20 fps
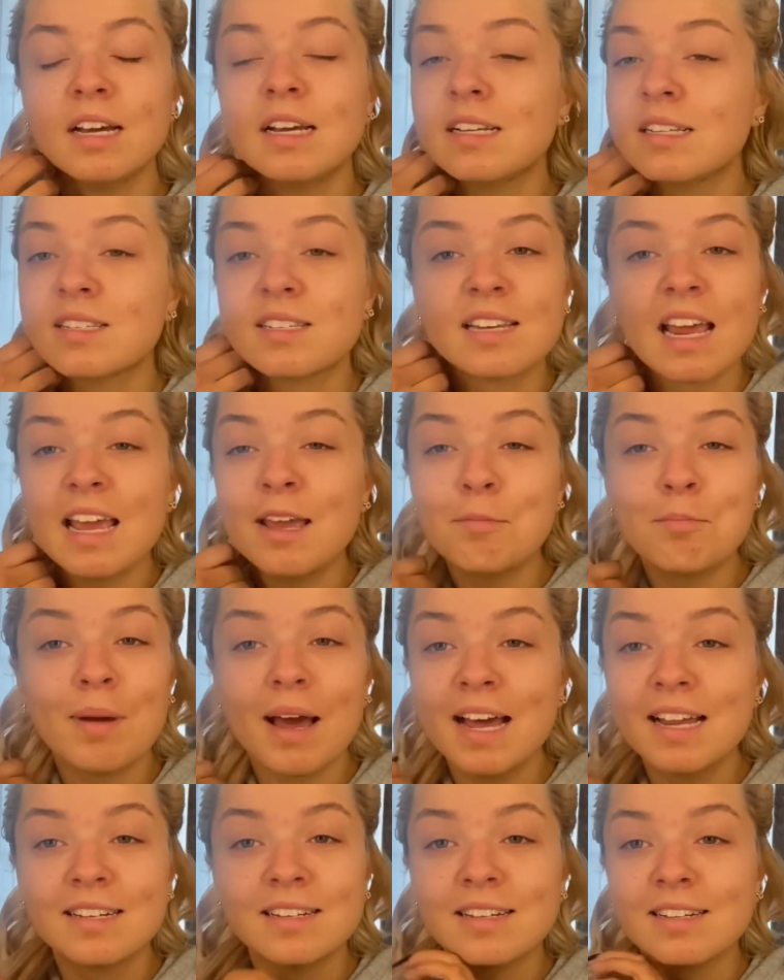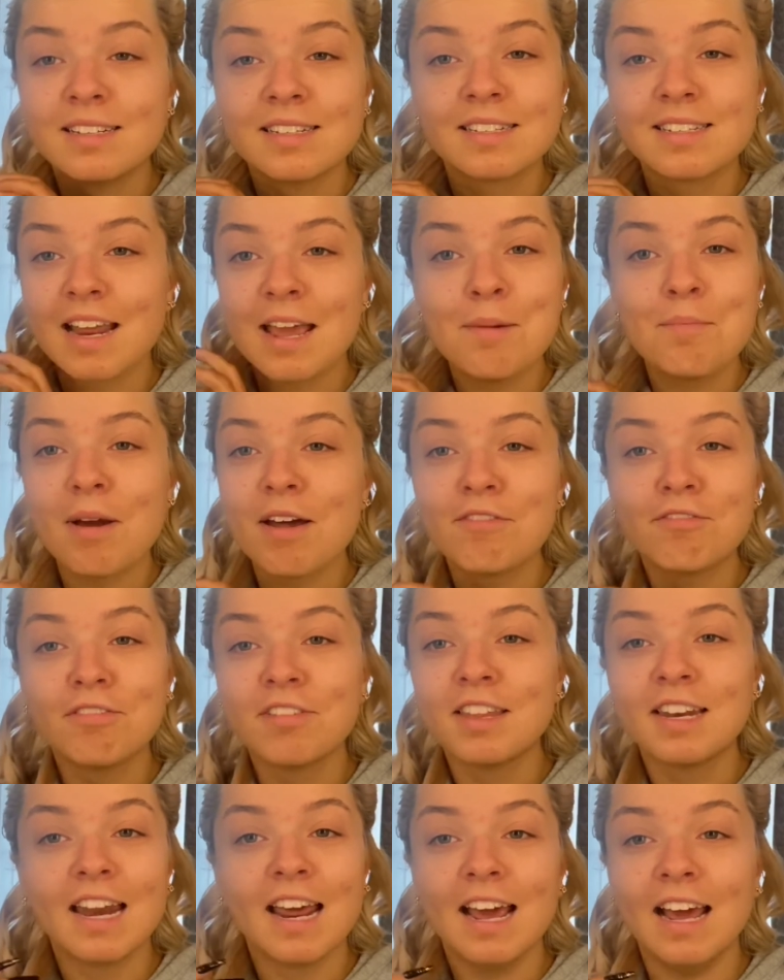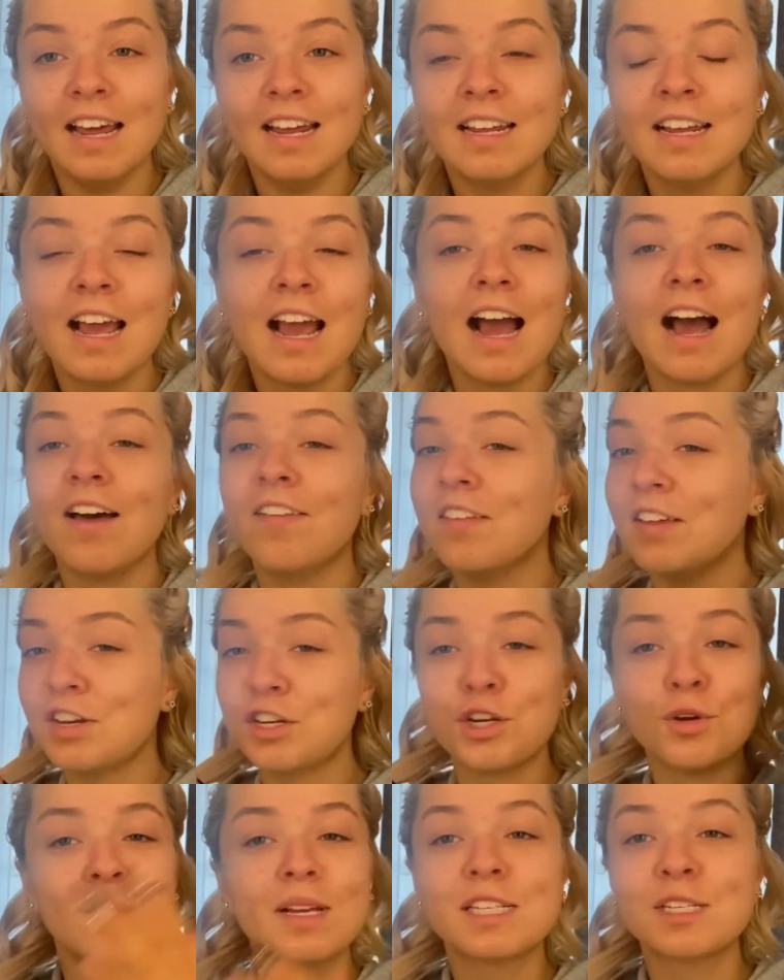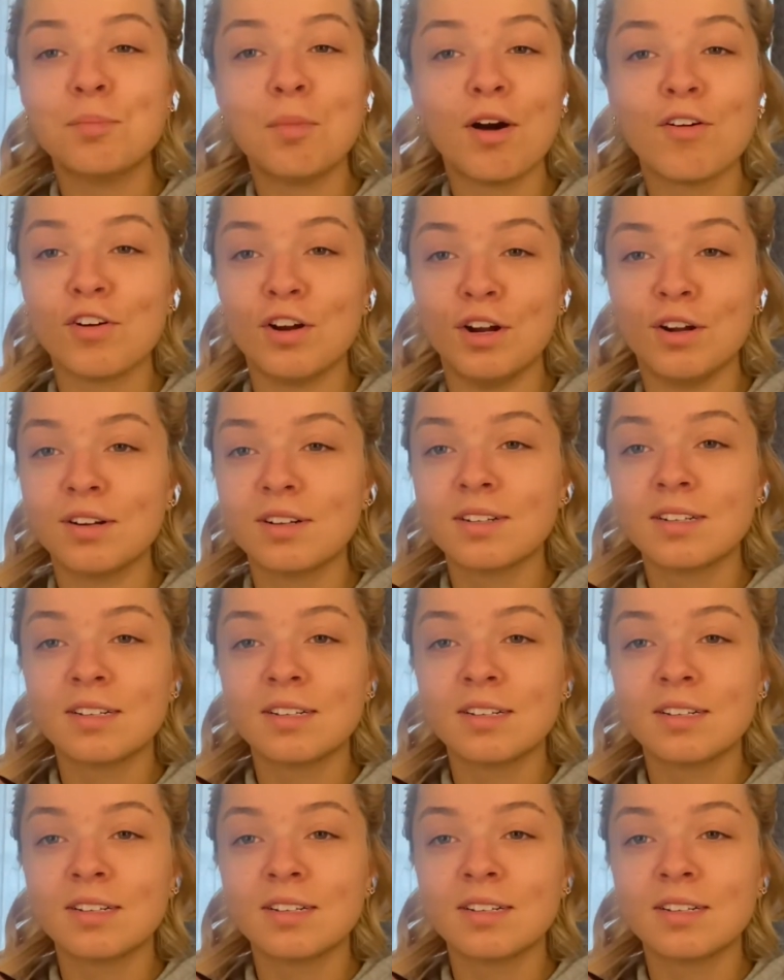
Stay in bed, stay in bed for the day and then do it tomorrow